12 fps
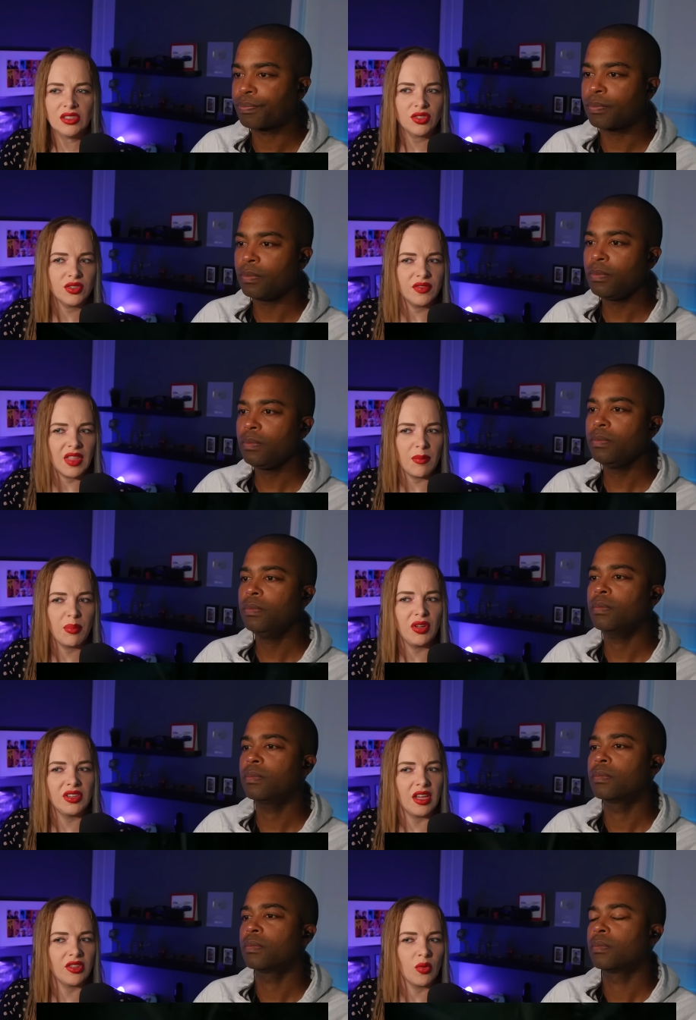Speaker 1: So if they
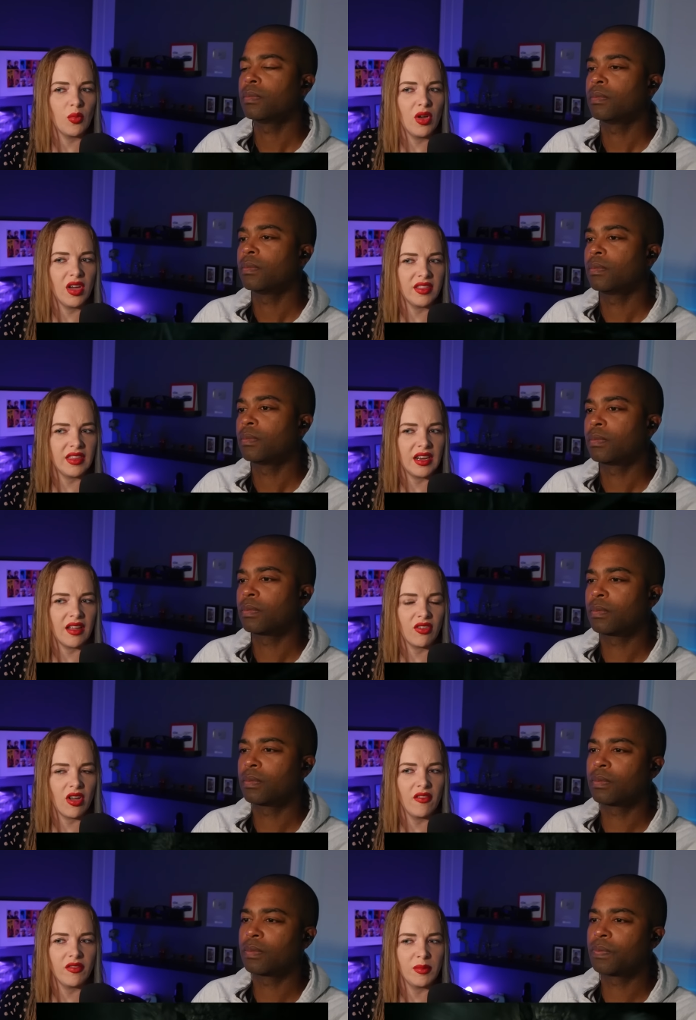pulled out the wand, they'd have
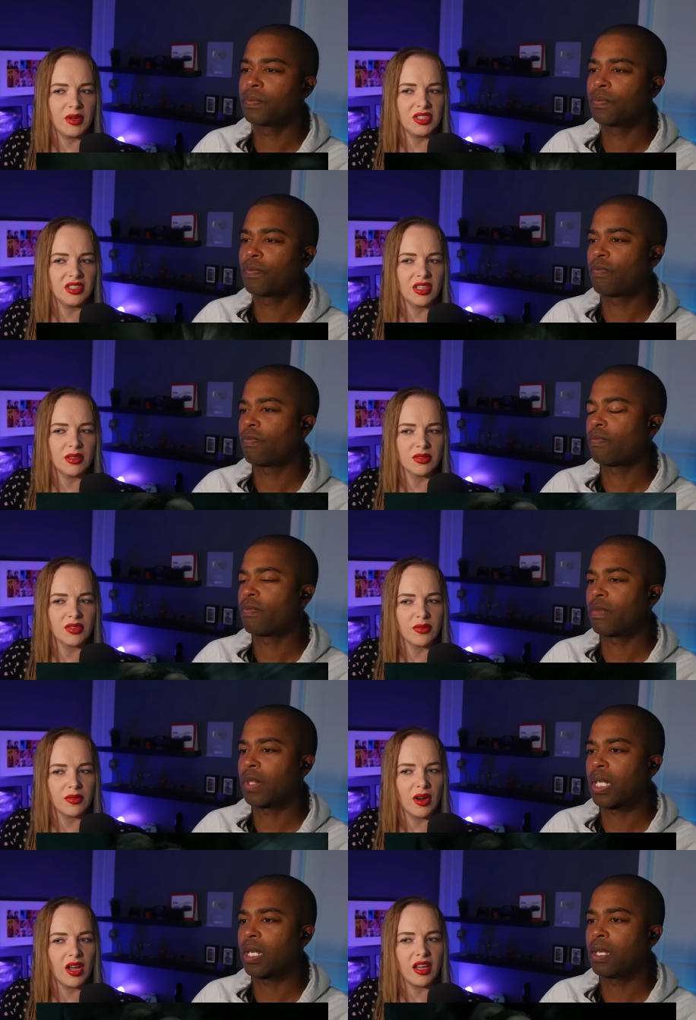confirmation that it was a
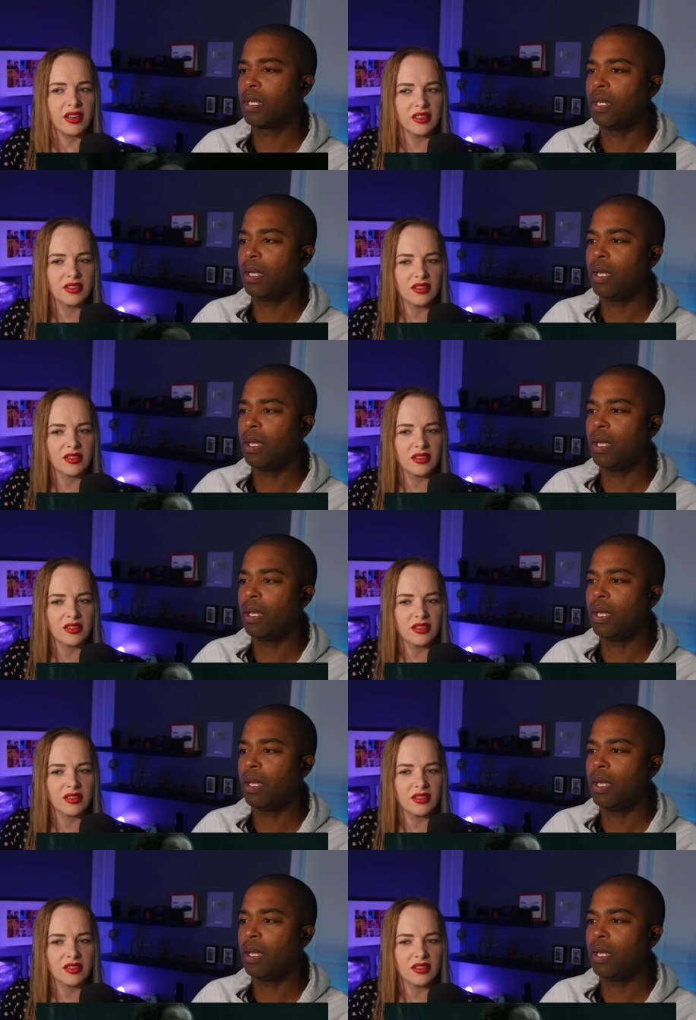fraud.